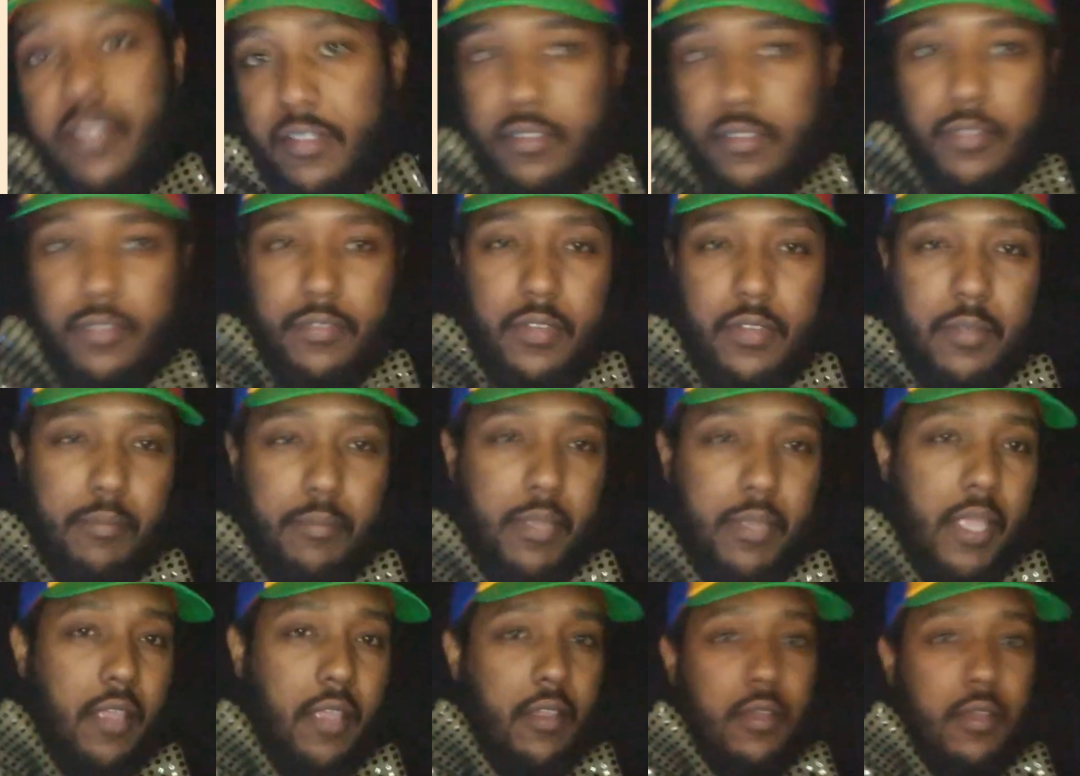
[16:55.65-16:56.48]
dividend
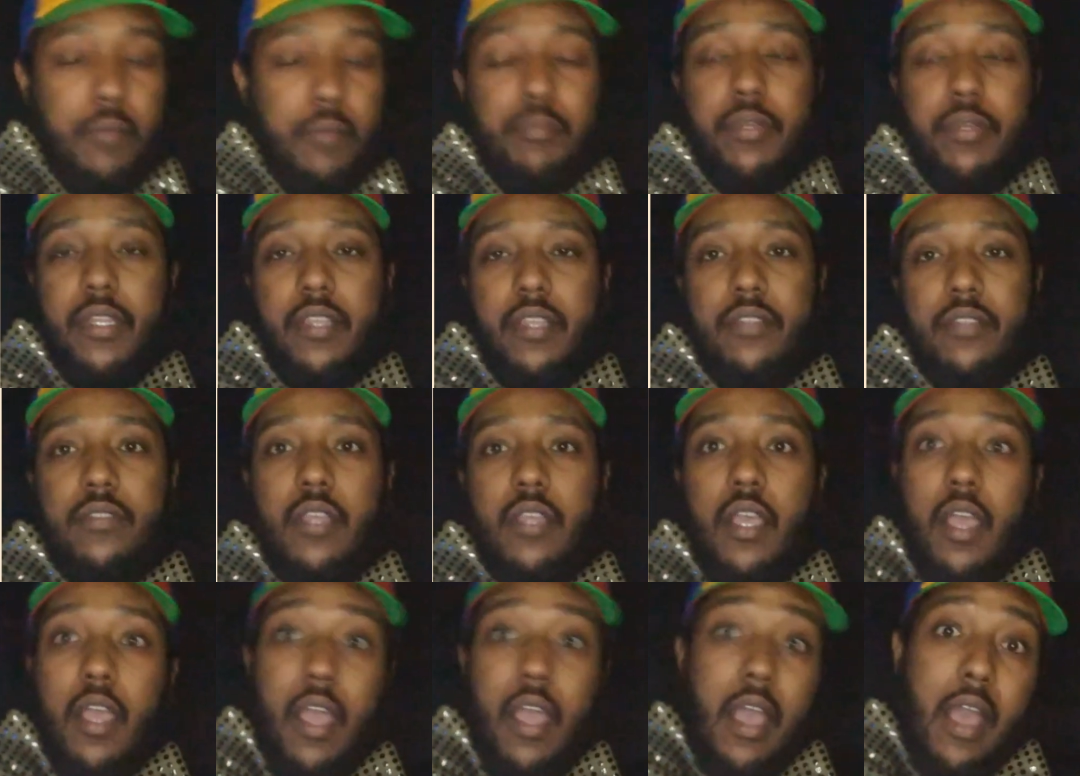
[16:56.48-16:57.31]
paying companies,
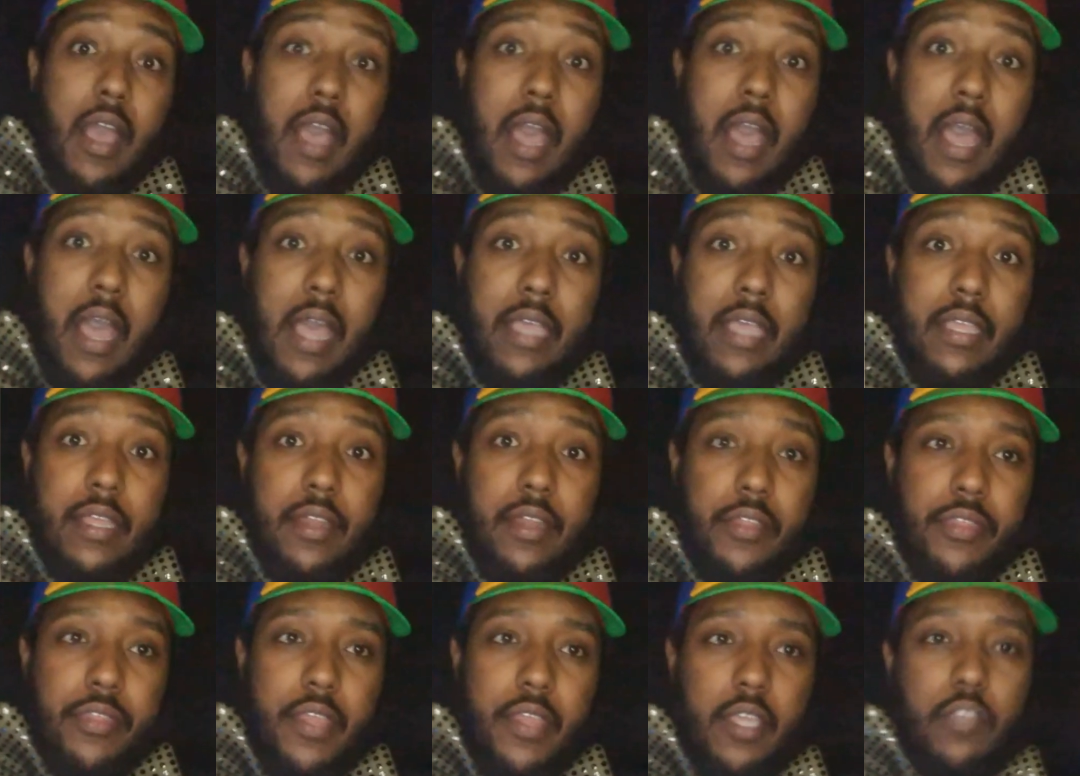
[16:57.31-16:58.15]
I
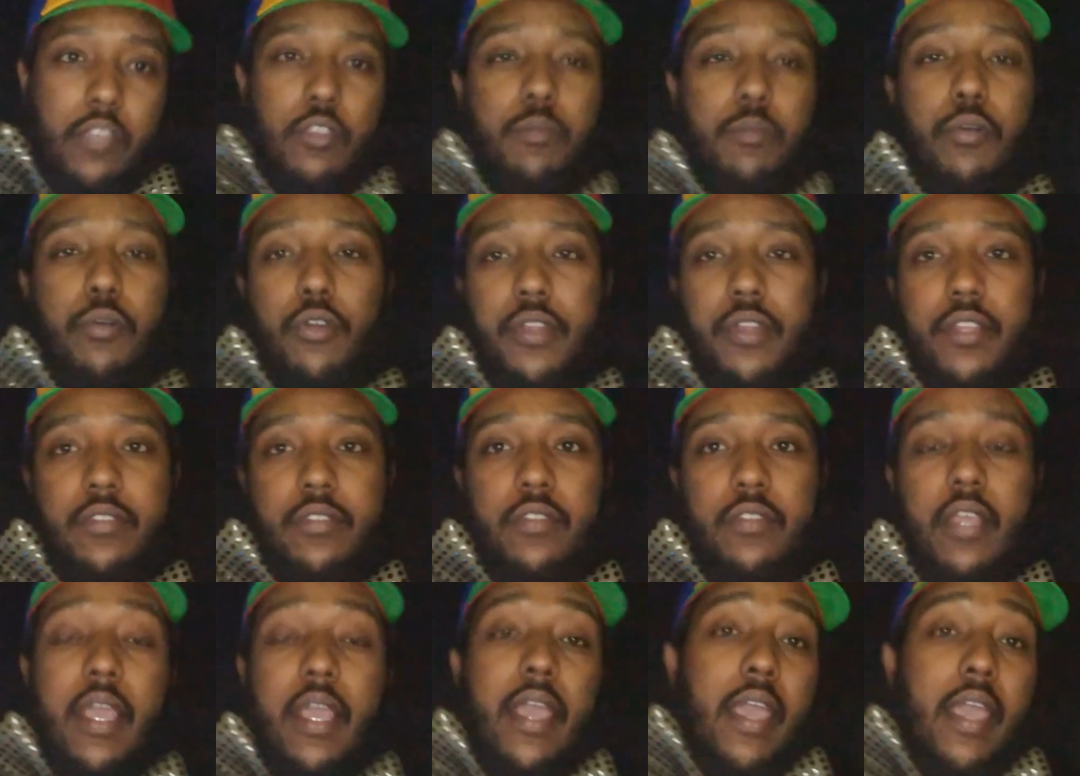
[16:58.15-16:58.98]
get a thank you
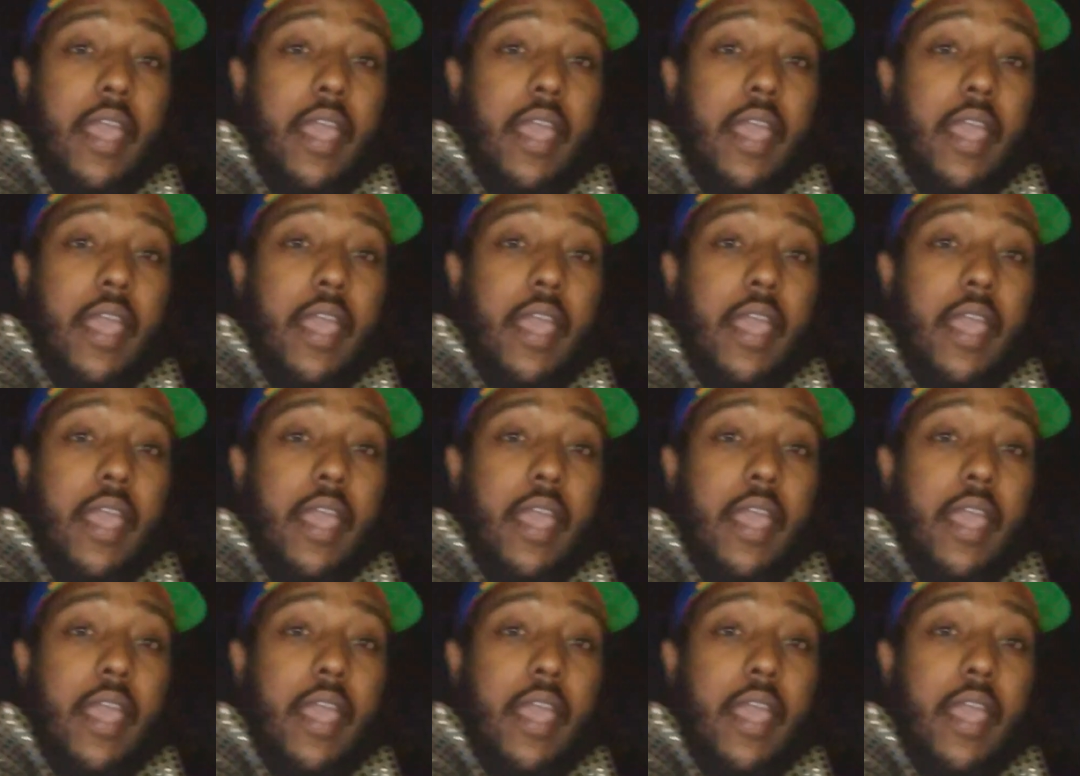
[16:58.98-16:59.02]
bonus.